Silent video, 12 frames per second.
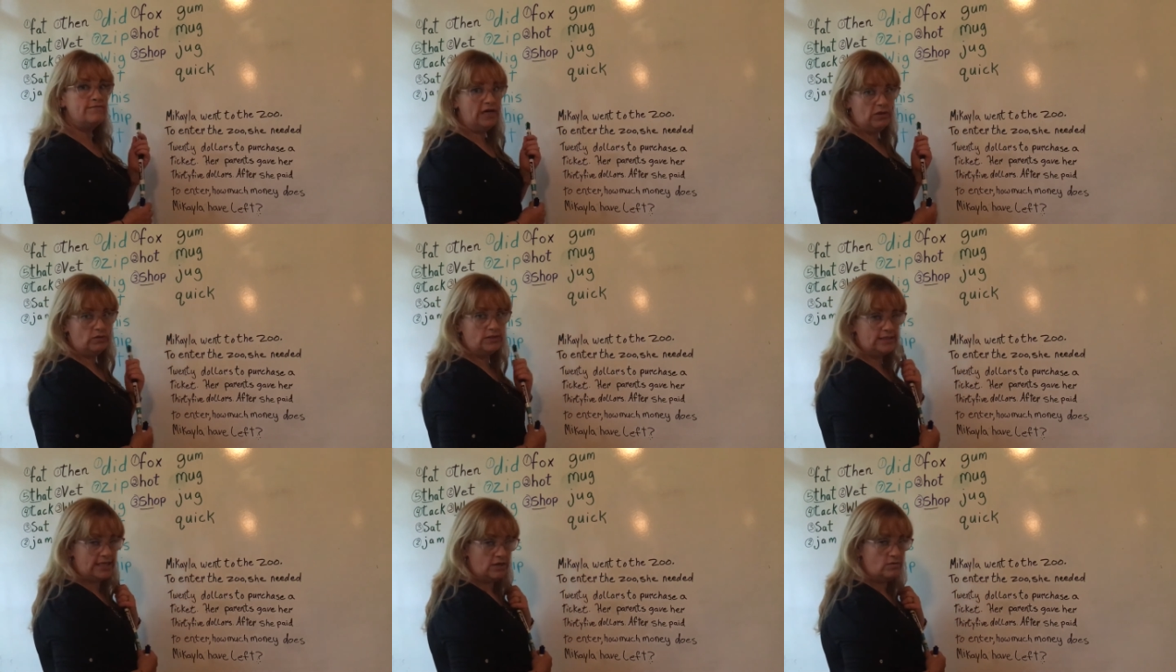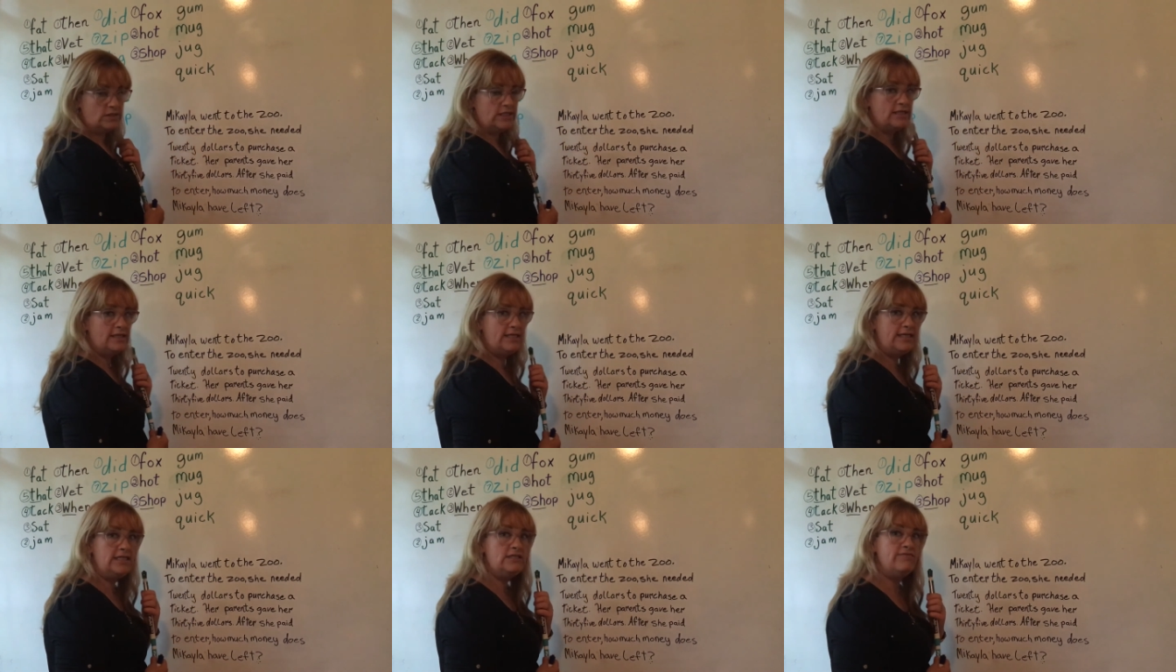vowel sounds that
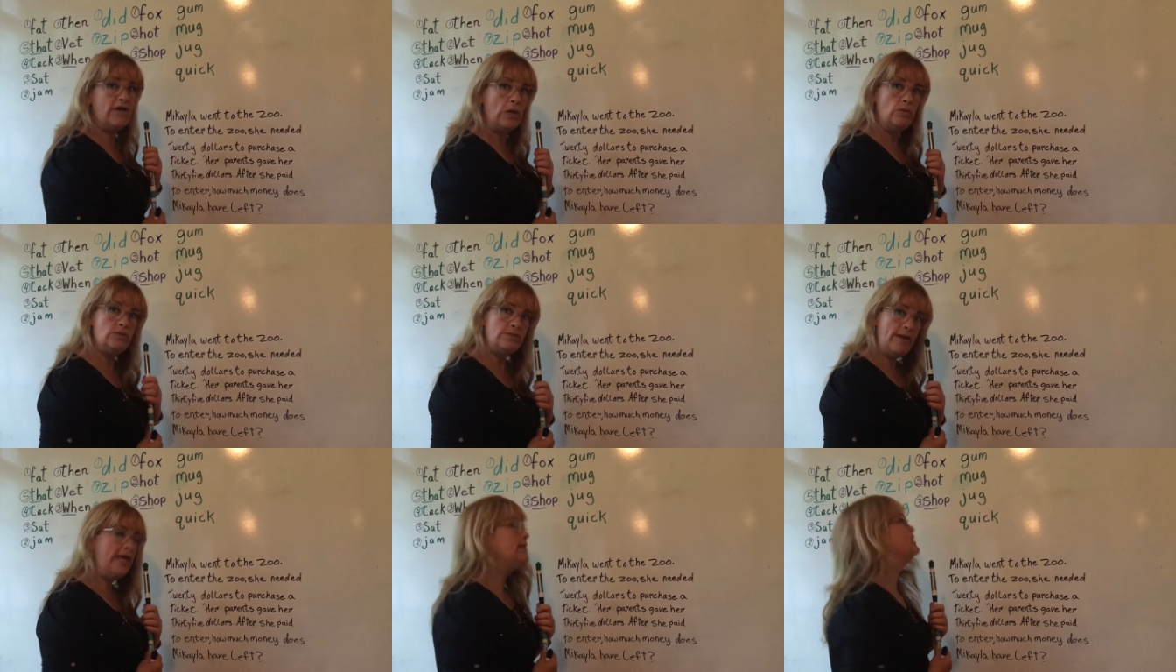these vowels make.